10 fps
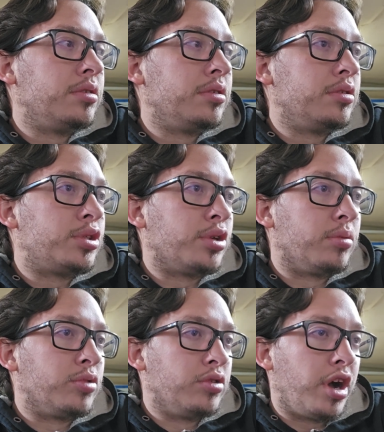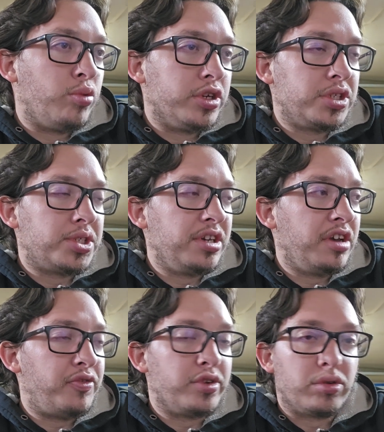So I want to see
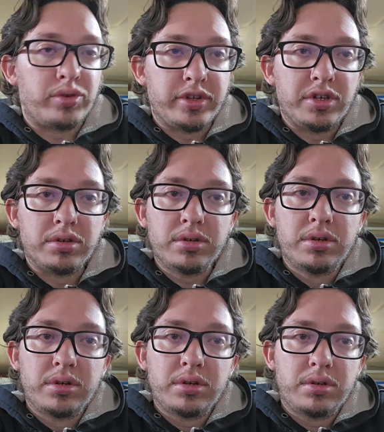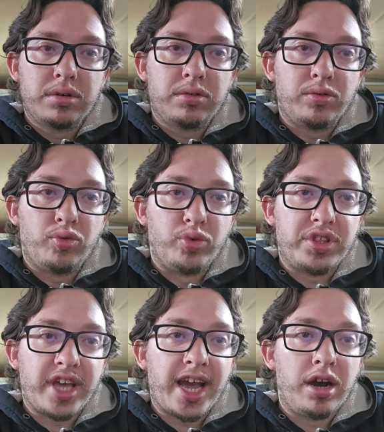if it'll clear
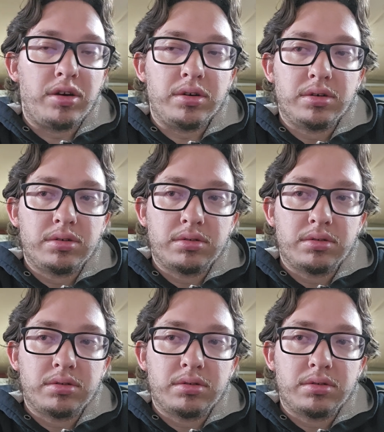without